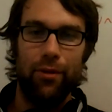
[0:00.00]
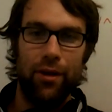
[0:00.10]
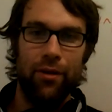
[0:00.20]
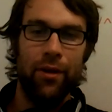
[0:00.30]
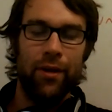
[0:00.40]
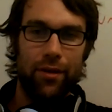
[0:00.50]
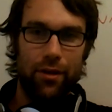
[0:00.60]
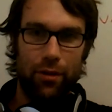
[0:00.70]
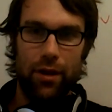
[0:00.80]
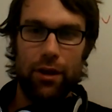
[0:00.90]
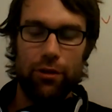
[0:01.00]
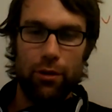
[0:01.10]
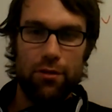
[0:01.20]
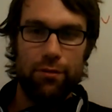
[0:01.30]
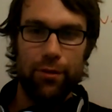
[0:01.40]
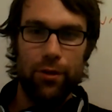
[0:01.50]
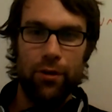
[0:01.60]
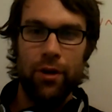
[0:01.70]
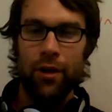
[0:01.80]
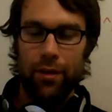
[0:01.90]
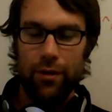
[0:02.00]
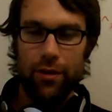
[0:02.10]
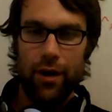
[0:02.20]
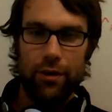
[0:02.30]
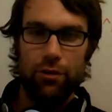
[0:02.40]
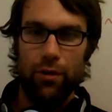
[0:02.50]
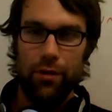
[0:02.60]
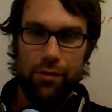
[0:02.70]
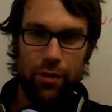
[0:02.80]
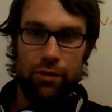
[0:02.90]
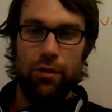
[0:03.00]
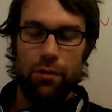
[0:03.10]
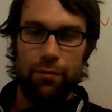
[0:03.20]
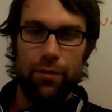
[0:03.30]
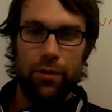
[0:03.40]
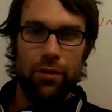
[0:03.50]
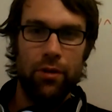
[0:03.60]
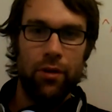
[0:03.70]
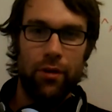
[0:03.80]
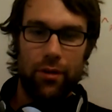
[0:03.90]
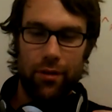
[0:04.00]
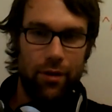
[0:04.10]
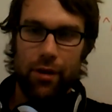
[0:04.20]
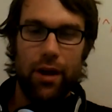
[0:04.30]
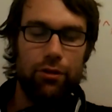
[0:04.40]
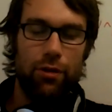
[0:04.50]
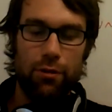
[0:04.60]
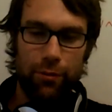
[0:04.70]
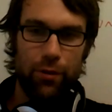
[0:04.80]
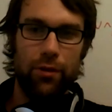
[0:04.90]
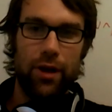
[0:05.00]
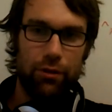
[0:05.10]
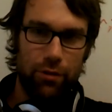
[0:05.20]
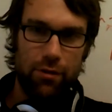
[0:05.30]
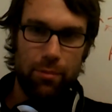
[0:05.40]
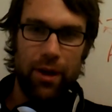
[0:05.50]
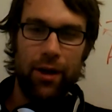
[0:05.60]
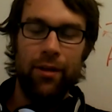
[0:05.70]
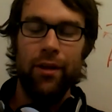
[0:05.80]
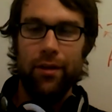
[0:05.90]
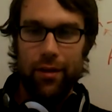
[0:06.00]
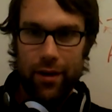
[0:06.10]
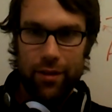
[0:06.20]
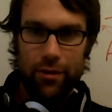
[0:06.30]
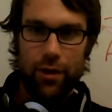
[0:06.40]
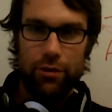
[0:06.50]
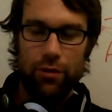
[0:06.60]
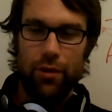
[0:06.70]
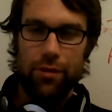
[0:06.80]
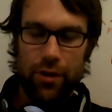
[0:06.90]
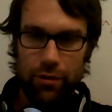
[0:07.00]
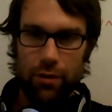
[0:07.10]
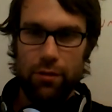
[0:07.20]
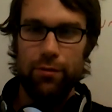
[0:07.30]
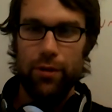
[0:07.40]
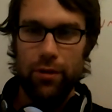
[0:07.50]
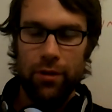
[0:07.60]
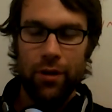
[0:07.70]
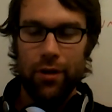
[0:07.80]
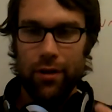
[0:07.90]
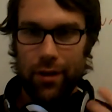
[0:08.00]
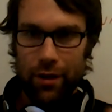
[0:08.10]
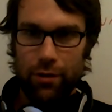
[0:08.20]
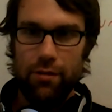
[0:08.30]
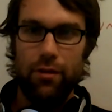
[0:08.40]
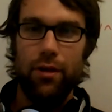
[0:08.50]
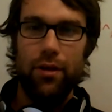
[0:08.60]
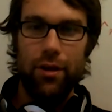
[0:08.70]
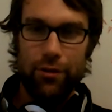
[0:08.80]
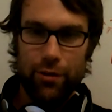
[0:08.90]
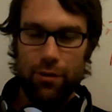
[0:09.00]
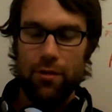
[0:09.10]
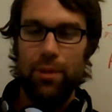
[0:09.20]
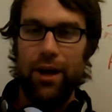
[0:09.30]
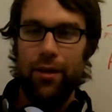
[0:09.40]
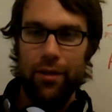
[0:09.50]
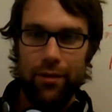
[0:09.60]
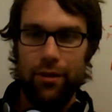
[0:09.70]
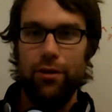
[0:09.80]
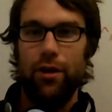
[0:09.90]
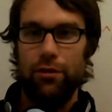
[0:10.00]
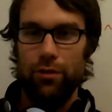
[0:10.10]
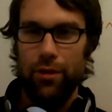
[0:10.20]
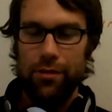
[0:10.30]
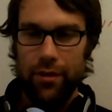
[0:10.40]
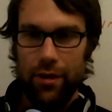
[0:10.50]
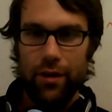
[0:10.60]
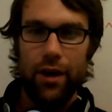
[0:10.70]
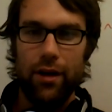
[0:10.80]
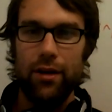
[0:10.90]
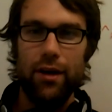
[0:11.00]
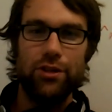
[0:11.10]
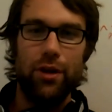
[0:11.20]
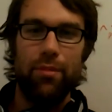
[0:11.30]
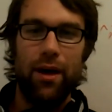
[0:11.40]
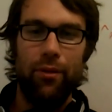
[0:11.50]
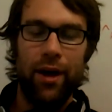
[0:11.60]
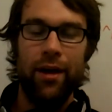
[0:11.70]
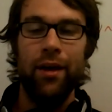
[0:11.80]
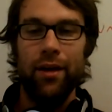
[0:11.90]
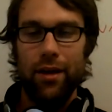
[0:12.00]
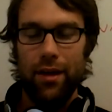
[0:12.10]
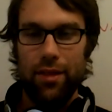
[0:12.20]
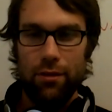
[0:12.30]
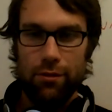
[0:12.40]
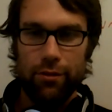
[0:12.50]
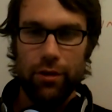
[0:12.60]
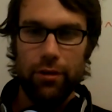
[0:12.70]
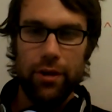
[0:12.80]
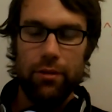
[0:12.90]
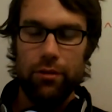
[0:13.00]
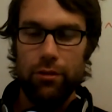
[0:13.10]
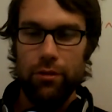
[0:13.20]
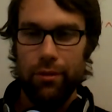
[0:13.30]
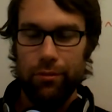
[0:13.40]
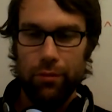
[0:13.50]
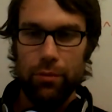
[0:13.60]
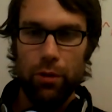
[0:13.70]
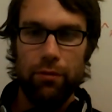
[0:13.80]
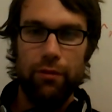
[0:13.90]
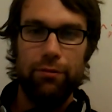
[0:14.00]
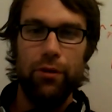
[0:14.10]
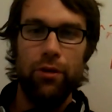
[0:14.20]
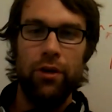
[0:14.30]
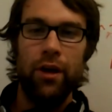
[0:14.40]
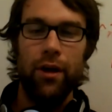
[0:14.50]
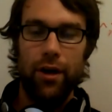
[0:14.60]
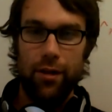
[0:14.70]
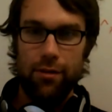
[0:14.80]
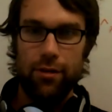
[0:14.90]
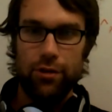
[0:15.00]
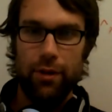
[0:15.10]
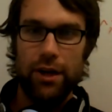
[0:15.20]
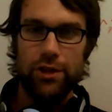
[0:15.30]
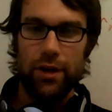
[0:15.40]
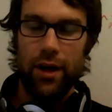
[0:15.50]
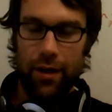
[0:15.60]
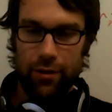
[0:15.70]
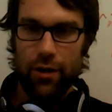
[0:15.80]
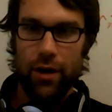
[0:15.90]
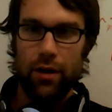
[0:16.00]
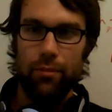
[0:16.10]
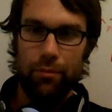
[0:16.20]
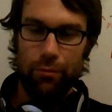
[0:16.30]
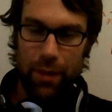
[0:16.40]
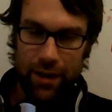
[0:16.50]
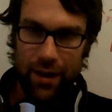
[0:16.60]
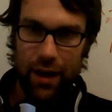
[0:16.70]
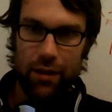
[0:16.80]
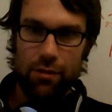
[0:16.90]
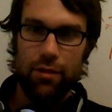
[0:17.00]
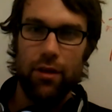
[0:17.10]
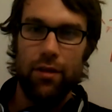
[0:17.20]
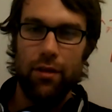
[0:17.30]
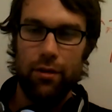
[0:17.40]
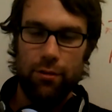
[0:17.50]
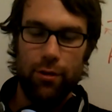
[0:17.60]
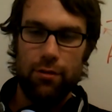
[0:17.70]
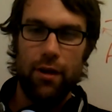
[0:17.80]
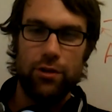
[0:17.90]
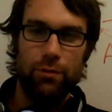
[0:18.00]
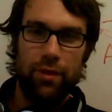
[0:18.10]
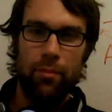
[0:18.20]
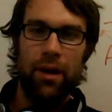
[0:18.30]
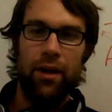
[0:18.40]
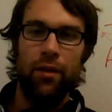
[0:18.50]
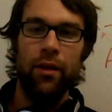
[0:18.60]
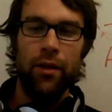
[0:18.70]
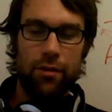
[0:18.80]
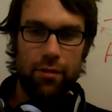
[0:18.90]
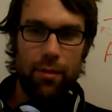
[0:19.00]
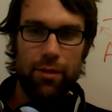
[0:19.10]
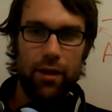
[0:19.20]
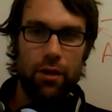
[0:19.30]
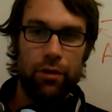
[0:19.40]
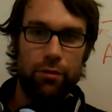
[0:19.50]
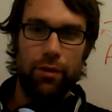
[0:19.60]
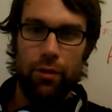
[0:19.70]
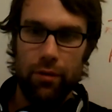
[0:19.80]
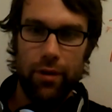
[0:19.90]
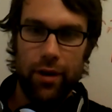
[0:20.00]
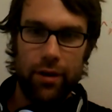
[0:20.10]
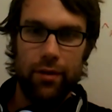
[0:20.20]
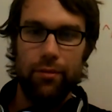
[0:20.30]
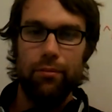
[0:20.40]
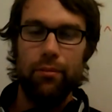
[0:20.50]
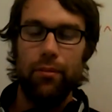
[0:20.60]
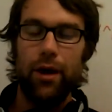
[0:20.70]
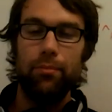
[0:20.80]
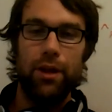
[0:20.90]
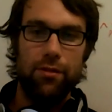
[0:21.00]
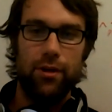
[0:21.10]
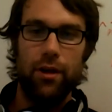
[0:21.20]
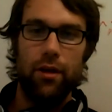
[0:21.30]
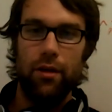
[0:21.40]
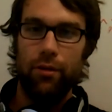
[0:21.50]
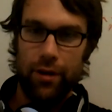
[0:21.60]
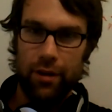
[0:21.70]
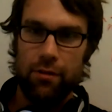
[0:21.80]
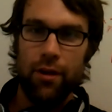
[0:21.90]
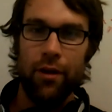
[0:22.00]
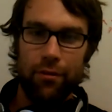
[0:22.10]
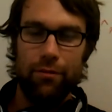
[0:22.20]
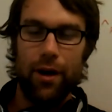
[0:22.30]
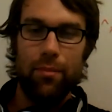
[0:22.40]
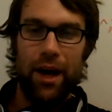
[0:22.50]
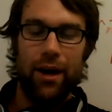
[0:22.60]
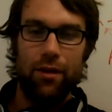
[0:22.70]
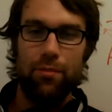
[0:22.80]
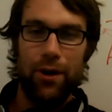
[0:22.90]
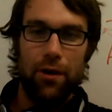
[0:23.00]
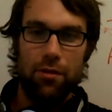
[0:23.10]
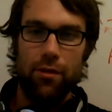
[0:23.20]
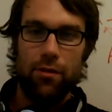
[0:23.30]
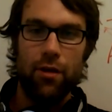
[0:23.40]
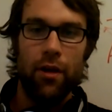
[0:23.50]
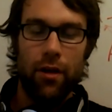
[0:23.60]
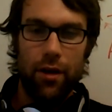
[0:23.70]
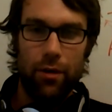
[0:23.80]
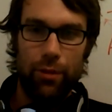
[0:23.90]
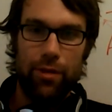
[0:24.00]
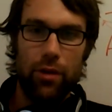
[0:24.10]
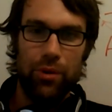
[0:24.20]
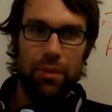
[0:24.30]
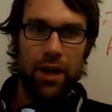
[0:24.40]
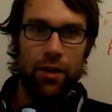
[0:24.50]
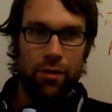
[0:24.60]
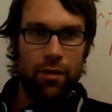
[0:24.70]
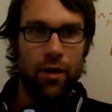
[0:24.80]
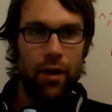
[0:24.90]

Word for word: Where you you know introduce food, the dog drools. You introduce food, or introduce food, introduce a bell, uh, the dog drools. Introduce food, introduce introduce a bell, the dog drools, and you kind of condition them that way, and you slowly remove the food out of the situation, and the dog maintains the association with the bell. Same thing goes with uh, unpleasant, or at least very bad experiences uh, with human beings.